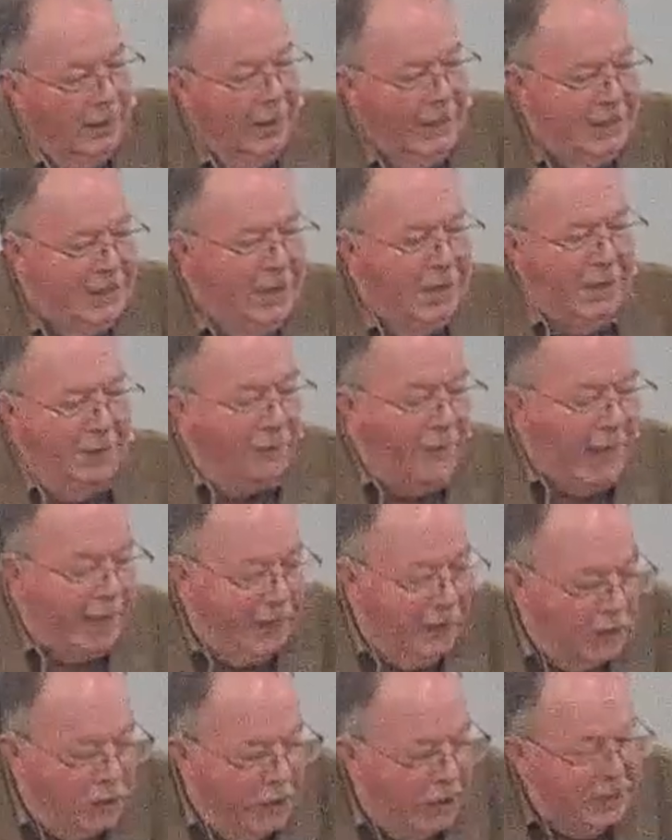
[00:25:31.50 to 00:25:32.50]
He said the
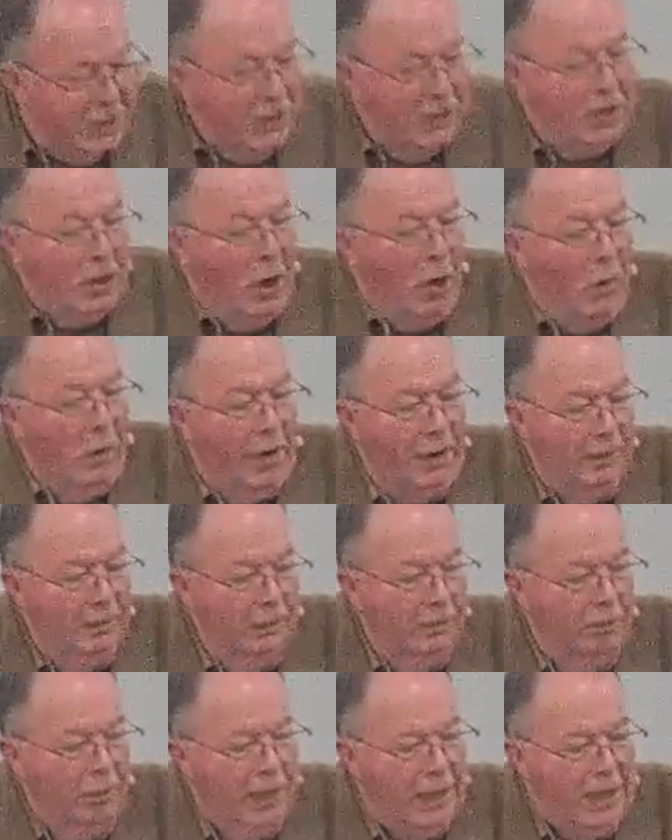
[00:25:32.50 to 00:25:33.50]
Father judges no
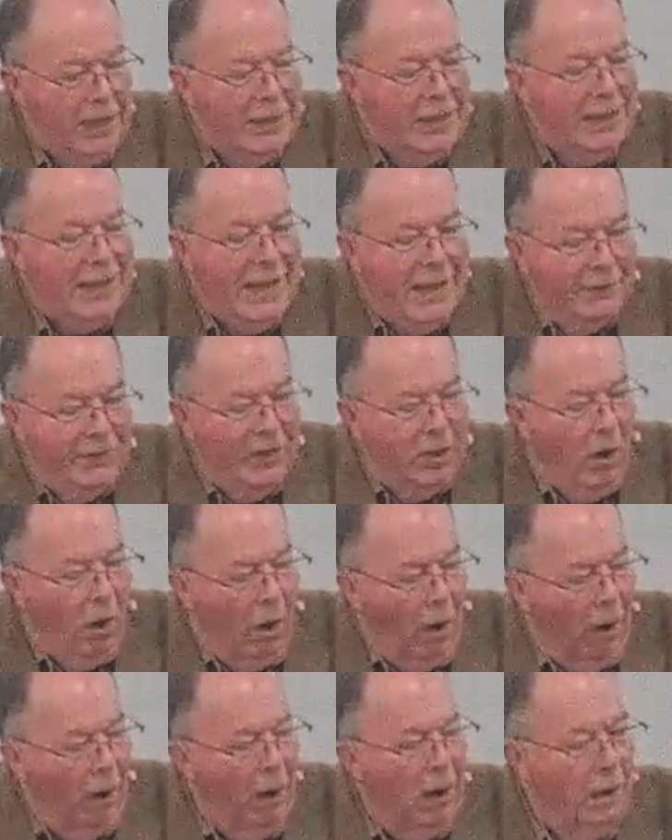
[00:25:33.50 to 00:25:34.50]
one, but has given
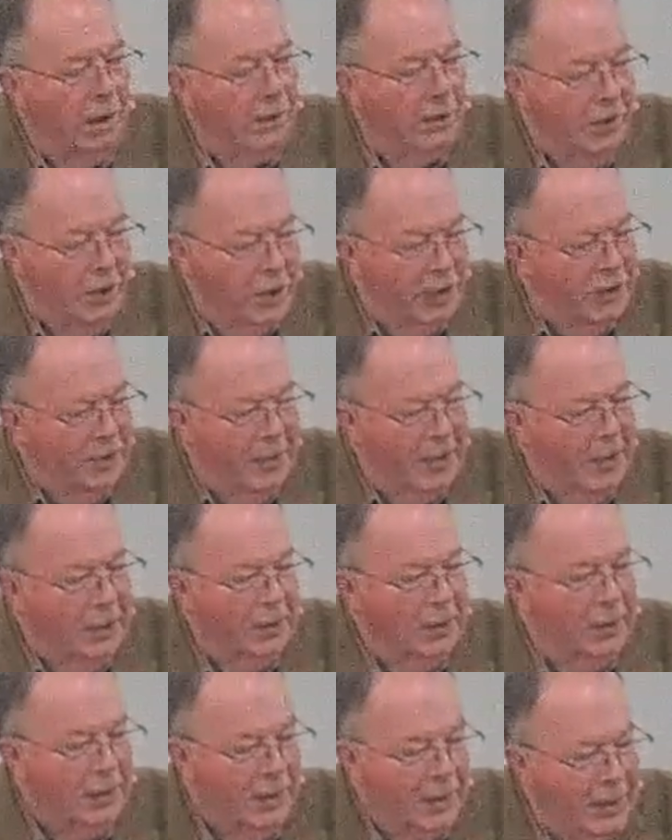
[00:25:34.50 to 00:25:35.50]
all
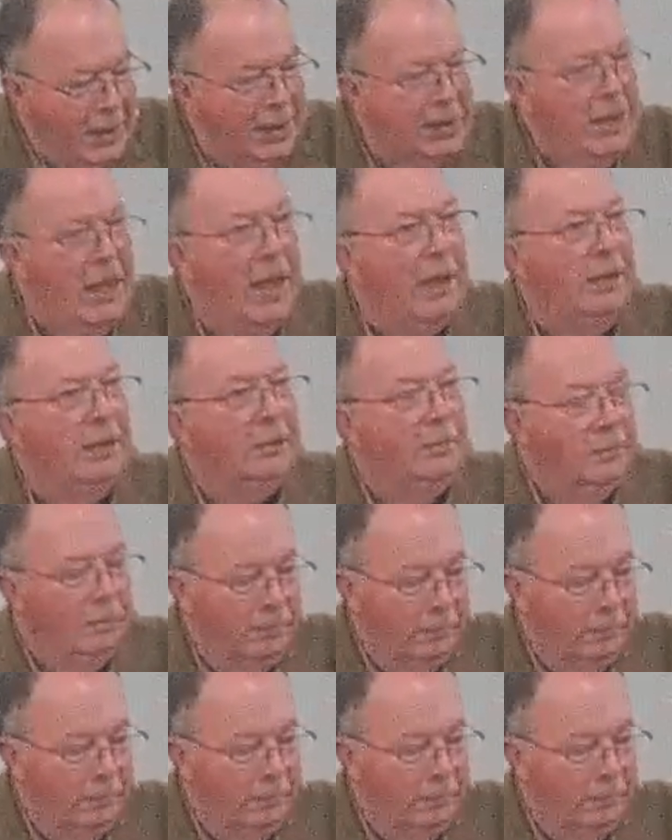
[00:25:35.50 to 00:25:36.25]
judgment to the Son.